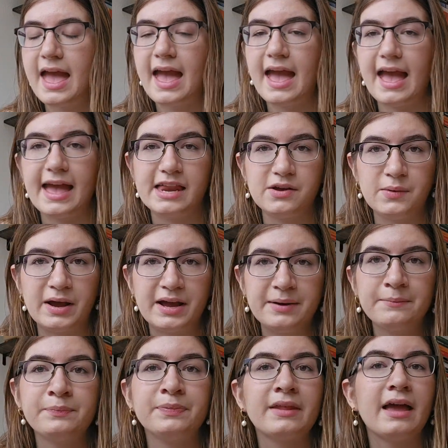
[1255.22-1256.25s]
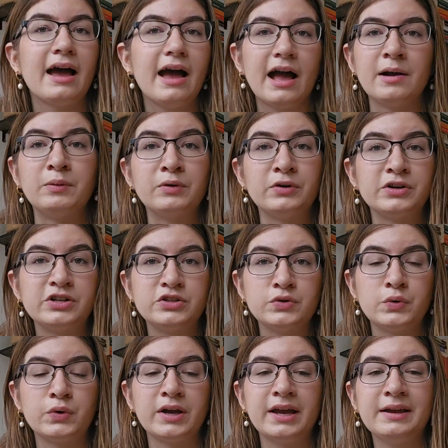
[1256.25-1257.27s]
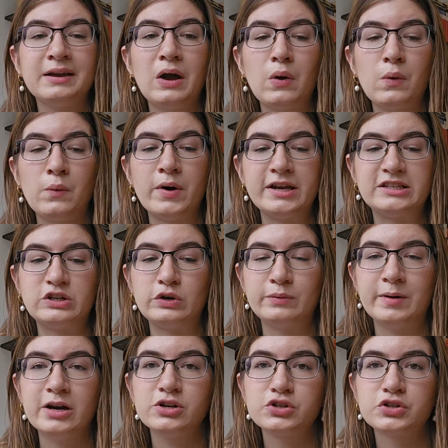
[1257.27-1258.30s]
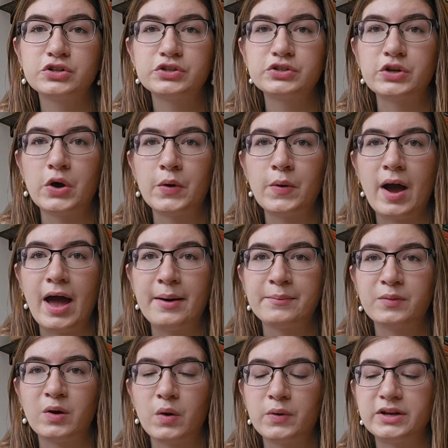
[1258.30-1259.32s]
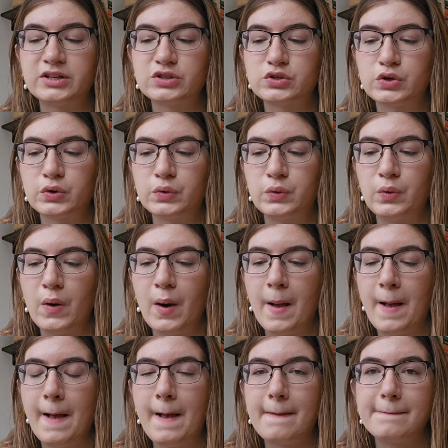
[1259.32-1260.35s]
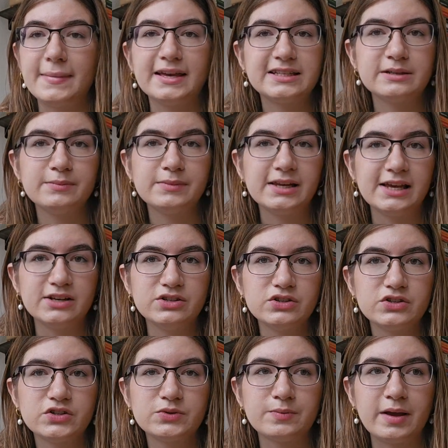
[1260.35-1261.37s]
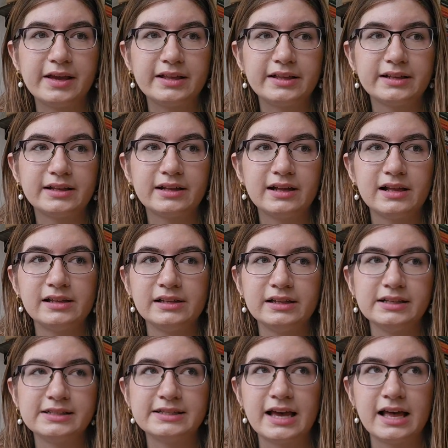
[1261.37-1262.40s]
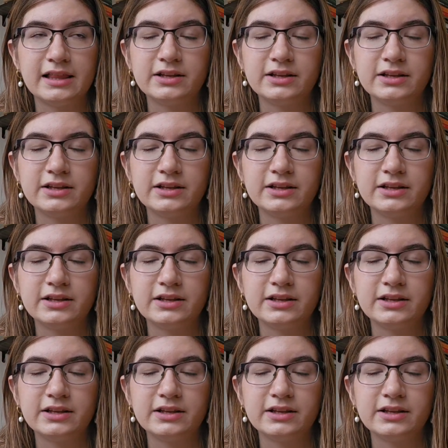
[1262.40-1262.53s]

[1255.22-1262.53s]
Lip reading: Anyway, I'm already talking way too much, so I'm going to make some lunch, make a little salad